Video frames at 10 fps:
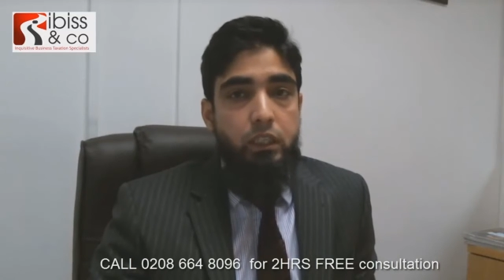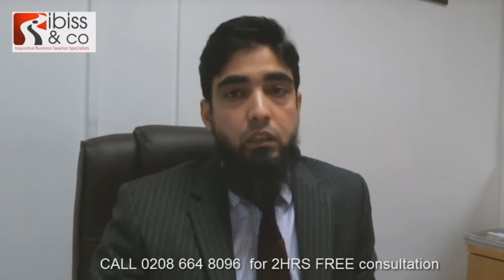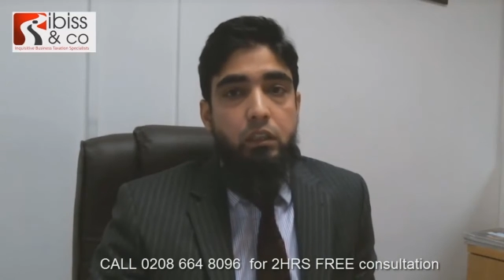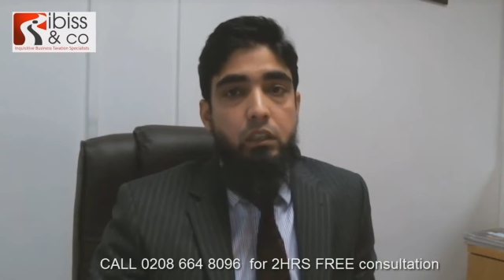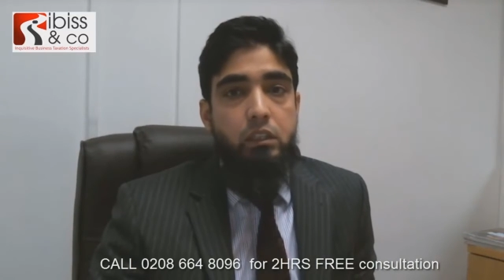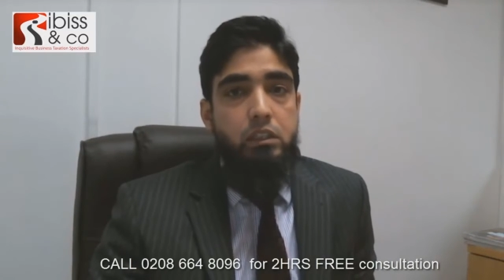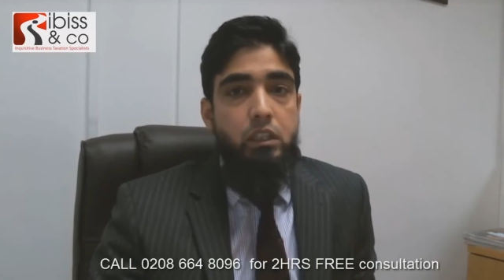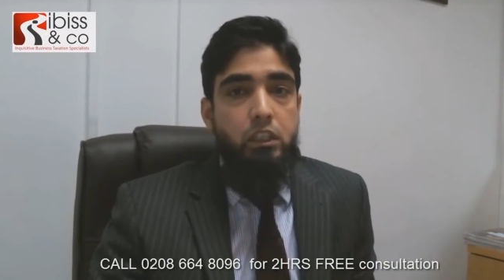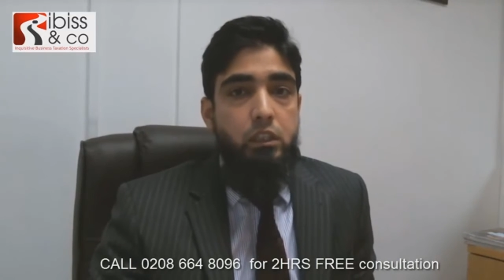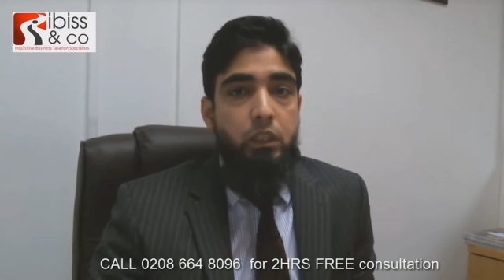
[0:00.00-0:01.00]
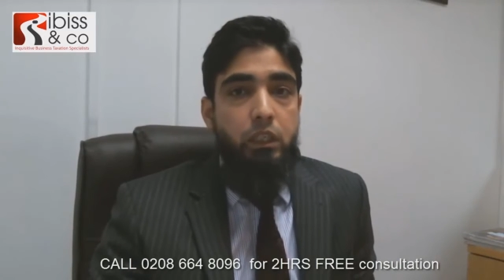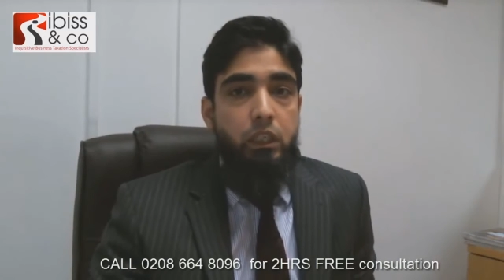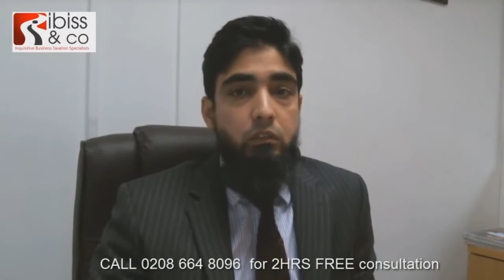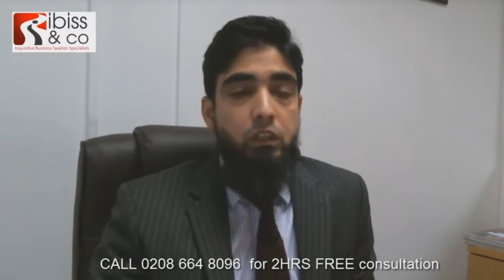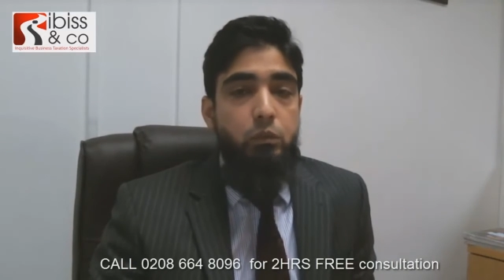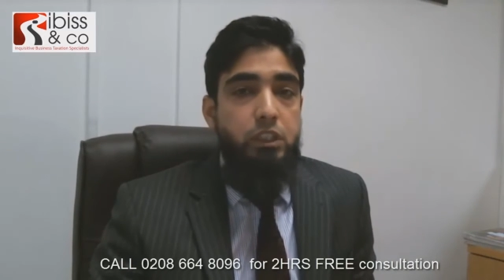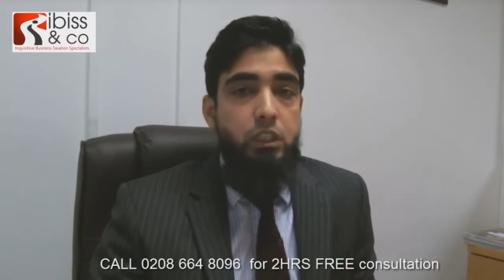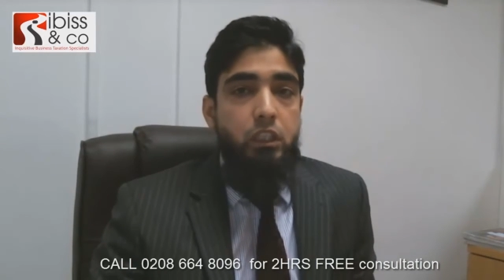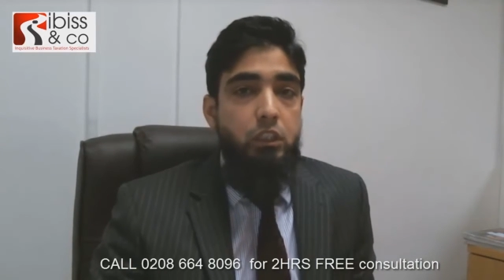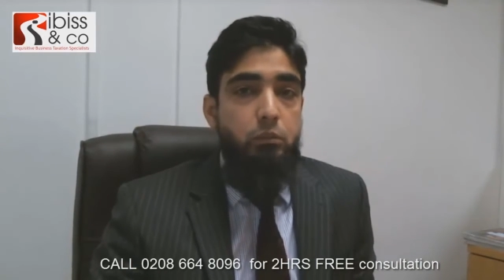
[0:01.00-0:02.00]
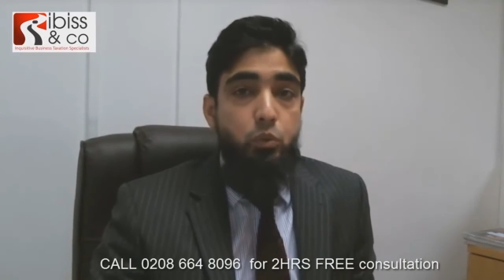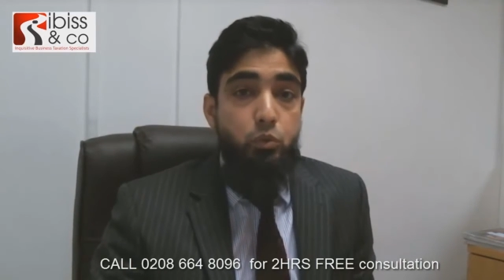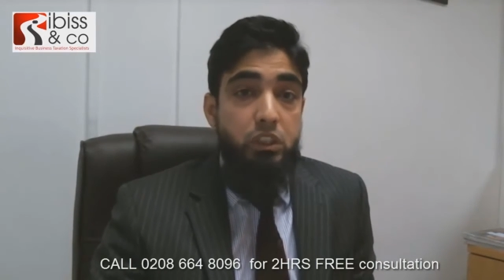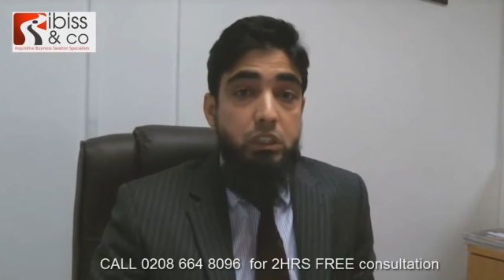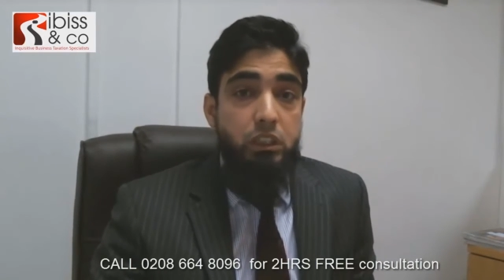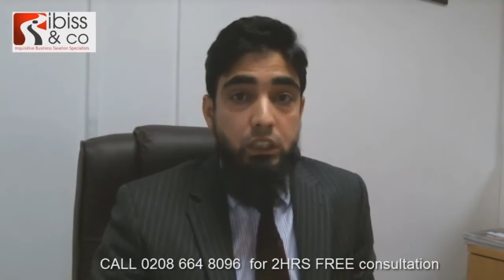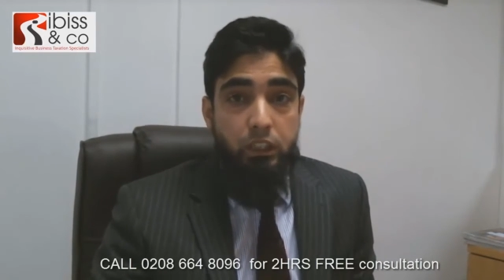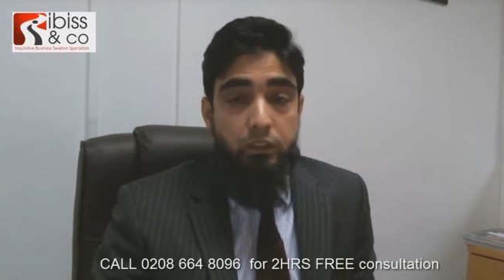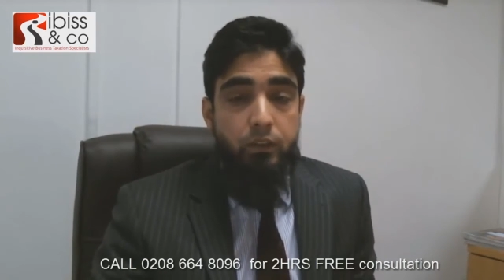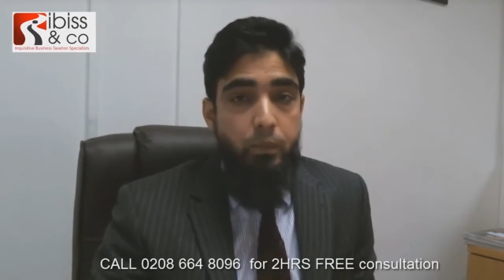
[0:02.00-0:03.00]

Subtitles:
then this chargeable gain will be chargeable to CGT.